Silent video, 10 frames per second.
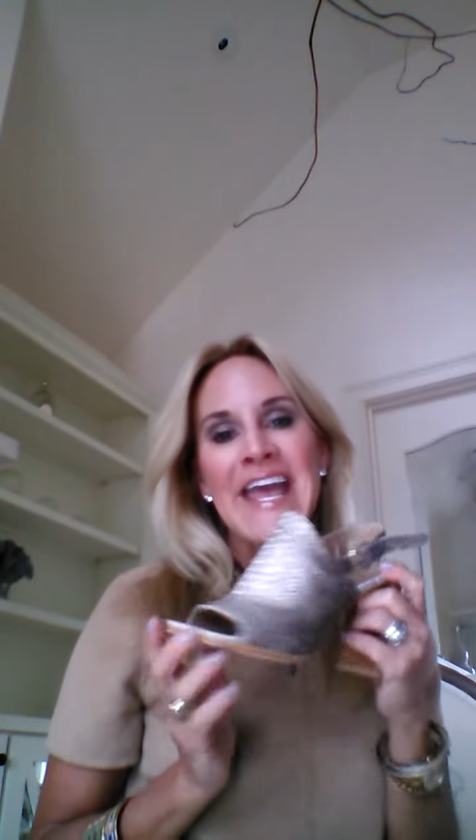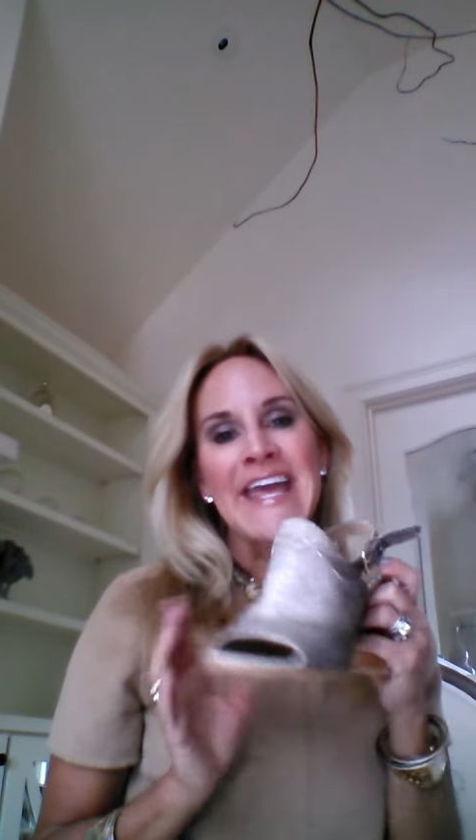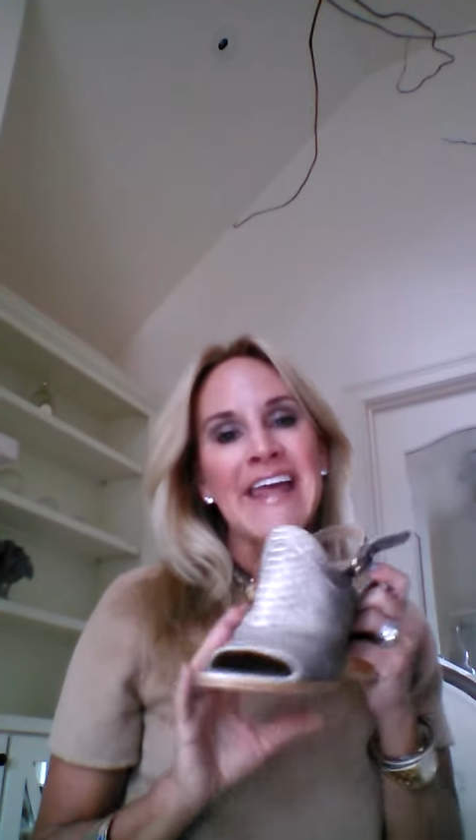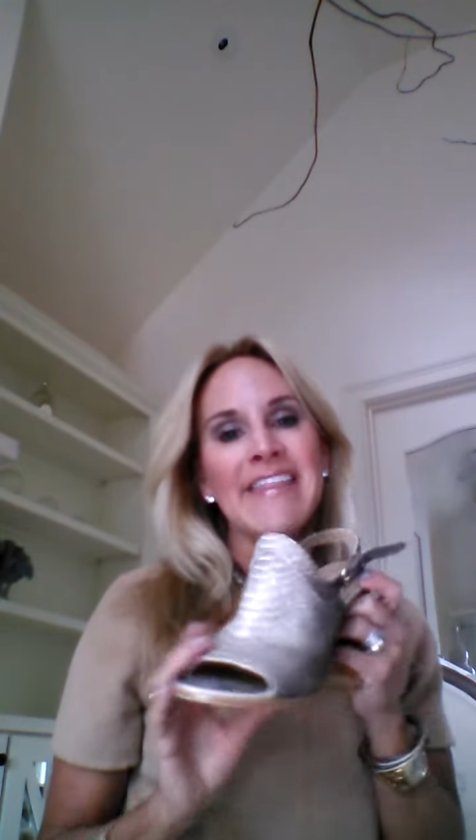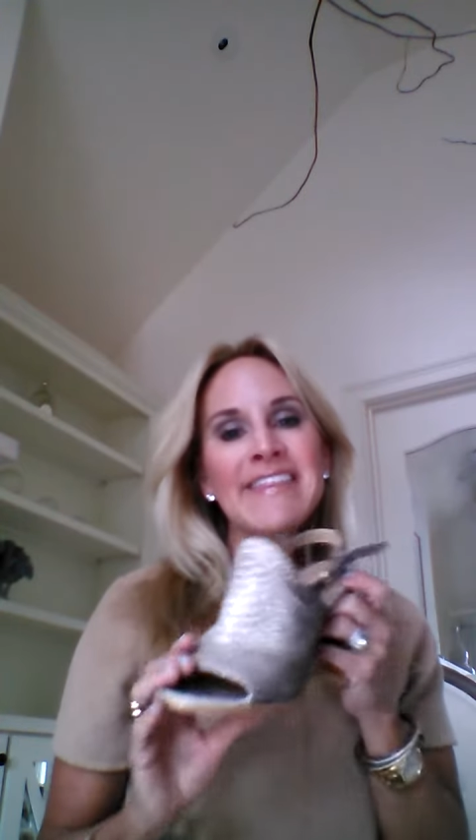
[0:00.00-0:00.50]

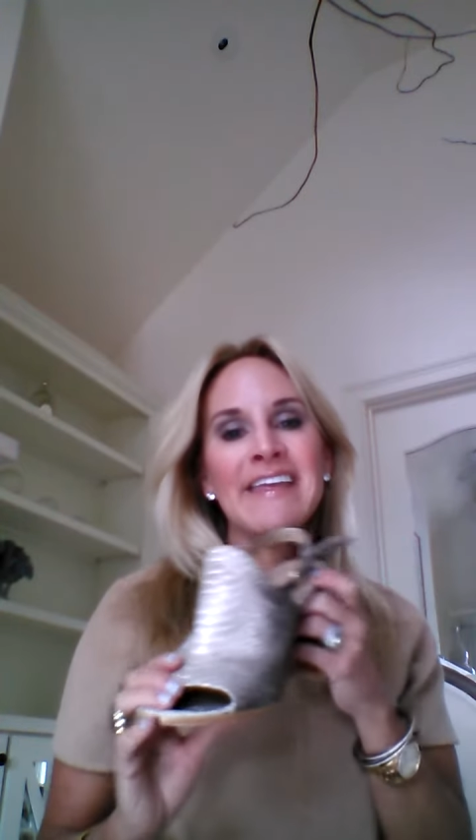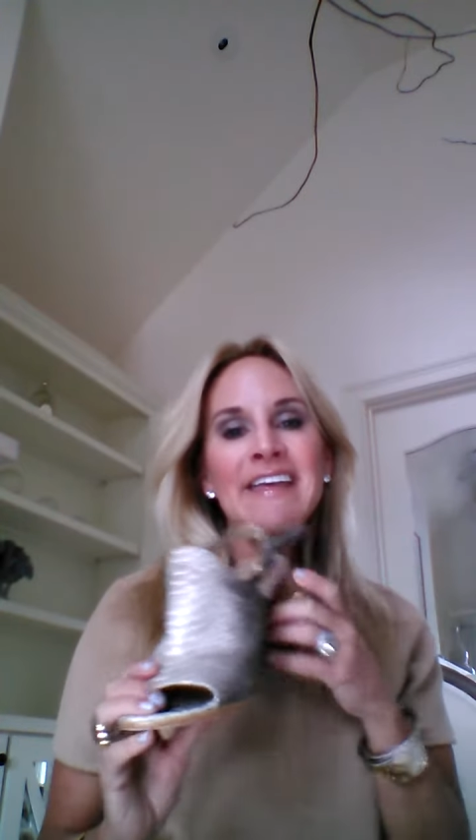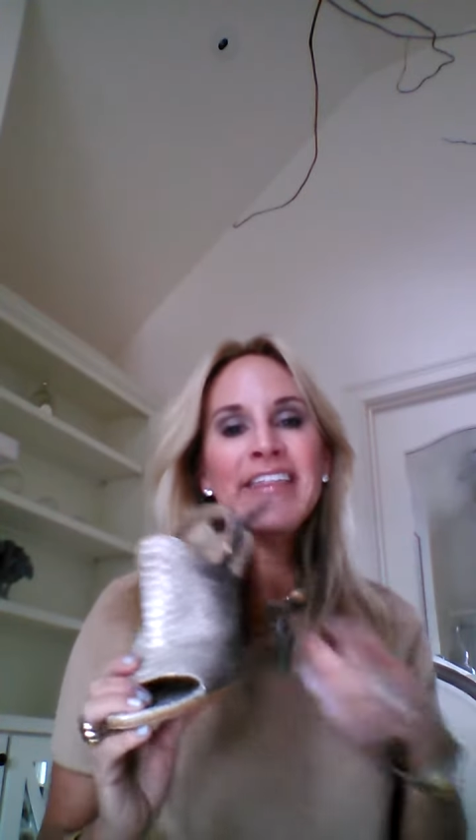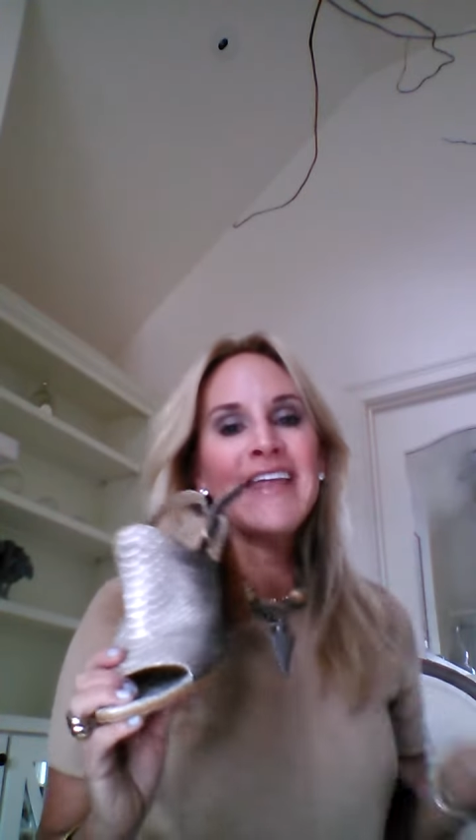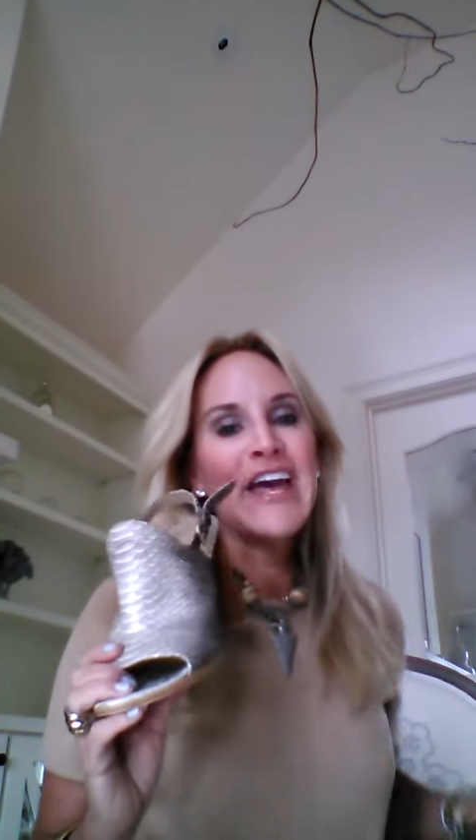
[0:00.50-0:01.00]
and I
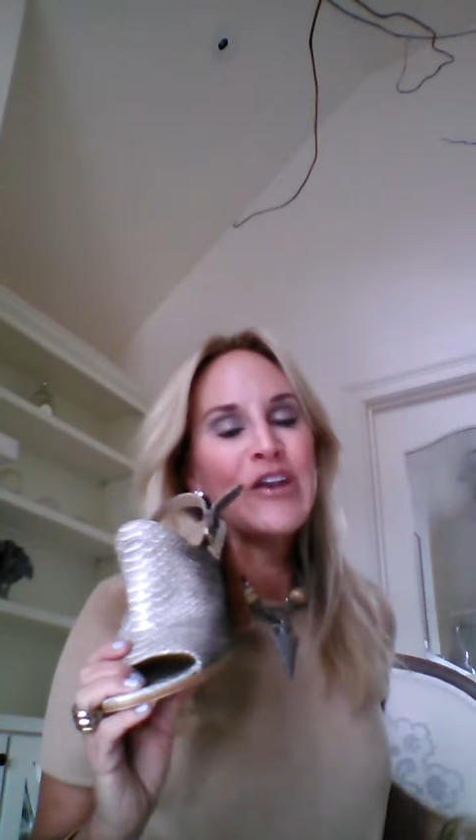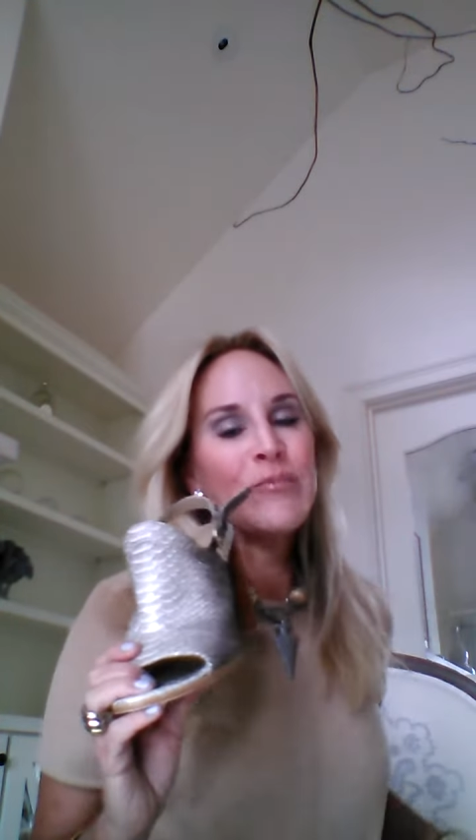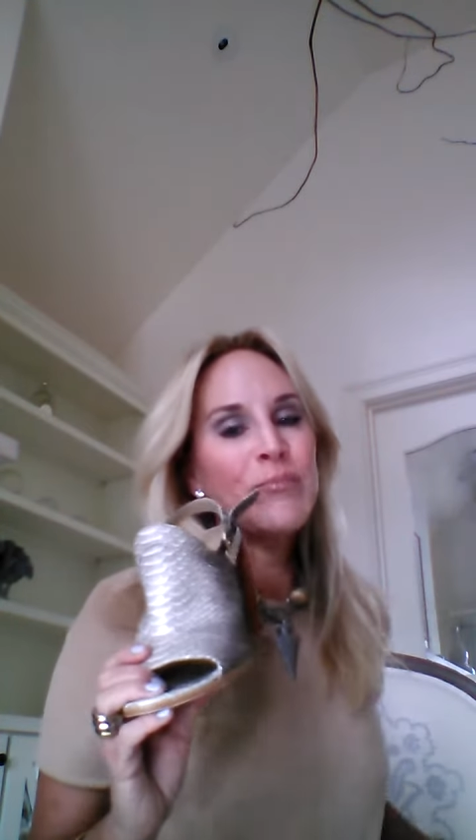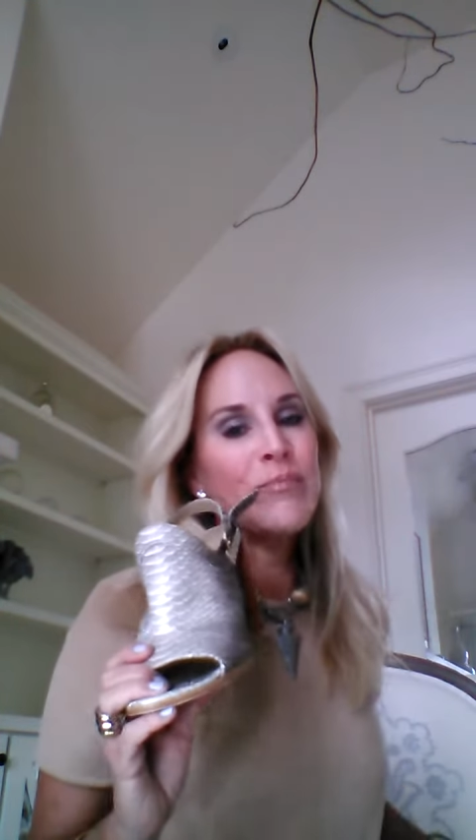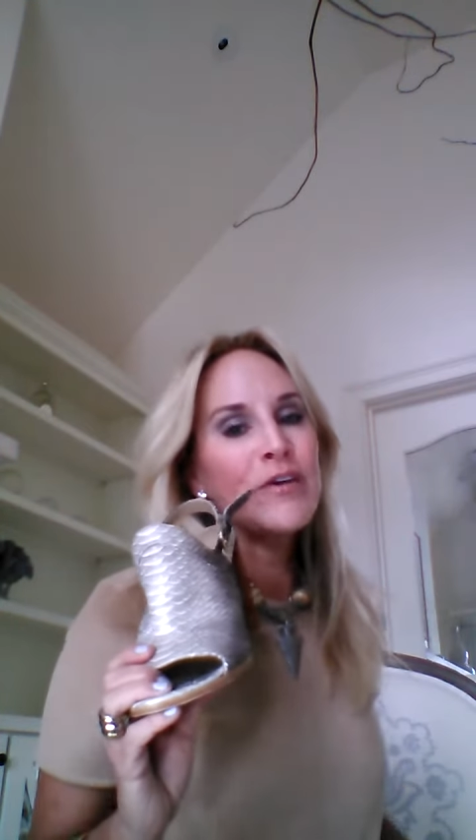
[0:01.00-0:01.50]
think that
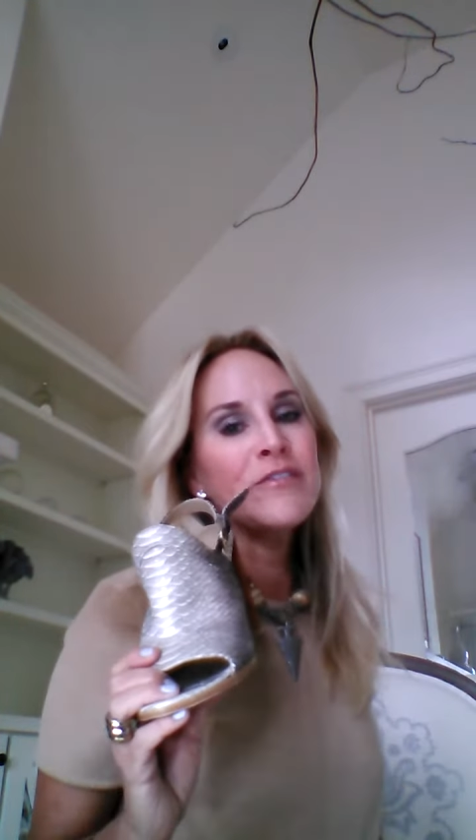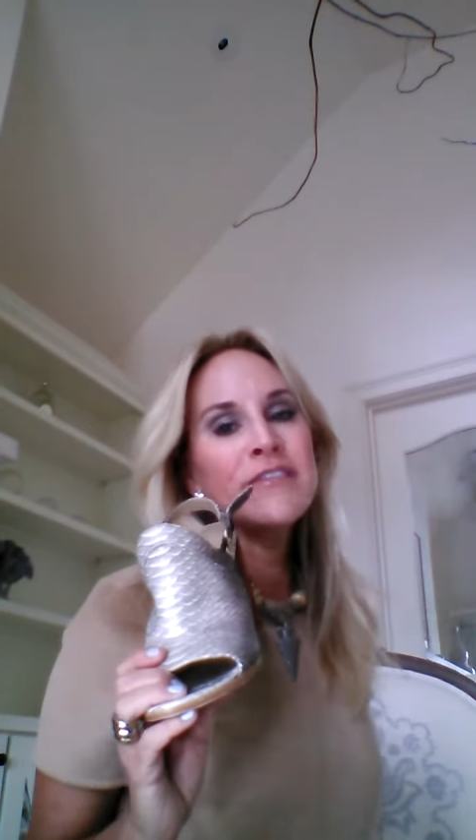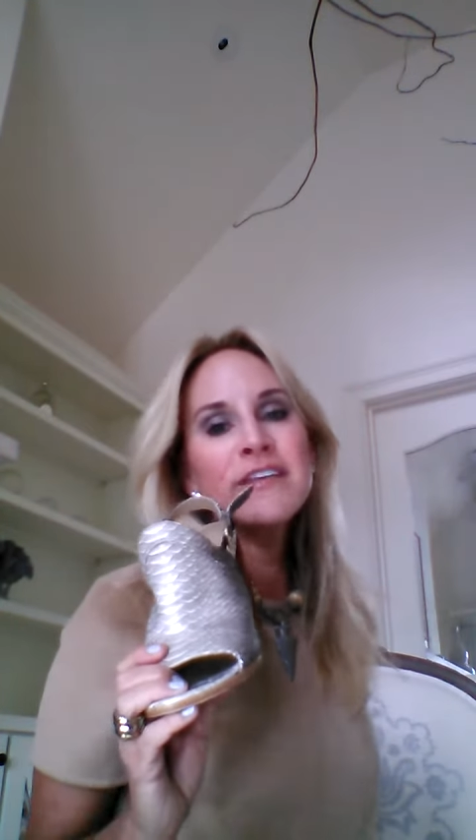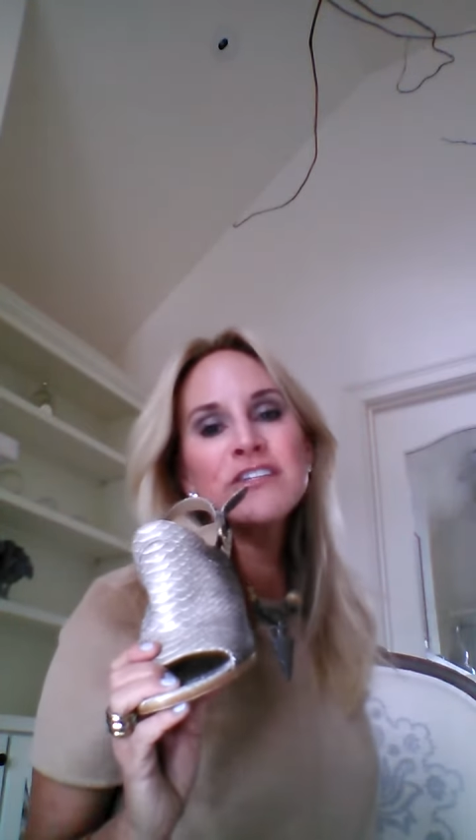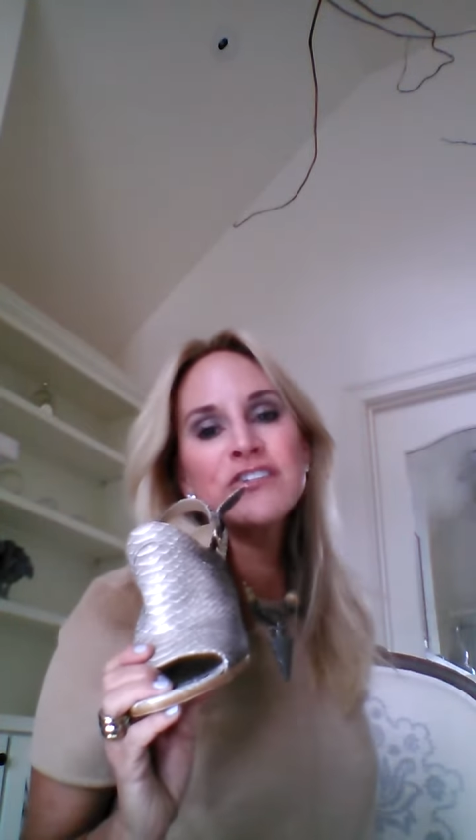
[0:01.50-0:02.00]
both of these